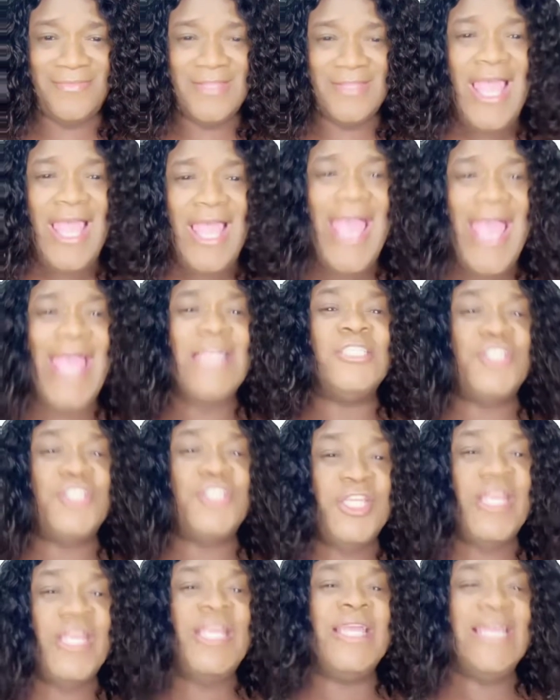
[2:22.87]
And
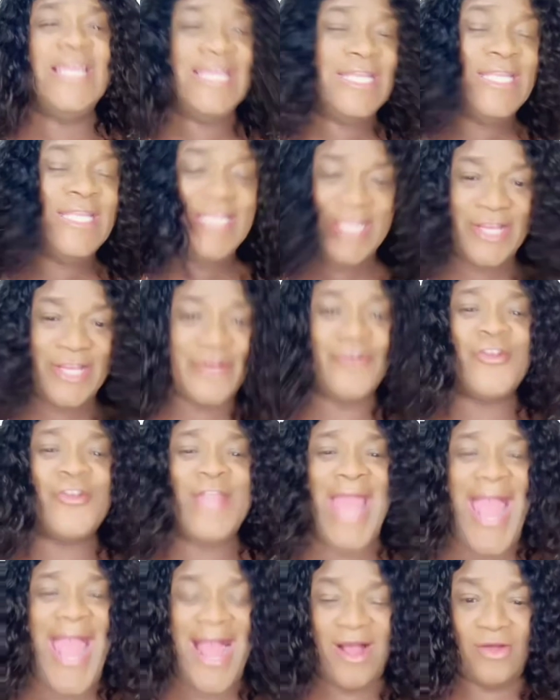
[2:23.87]
she in here
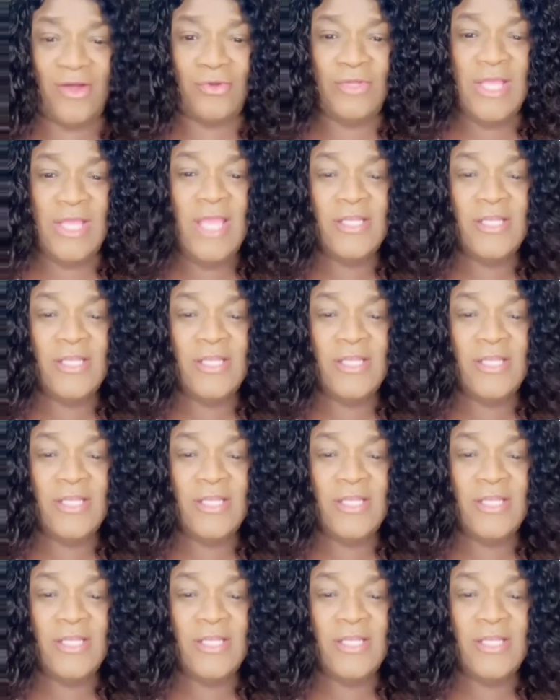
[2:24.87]
now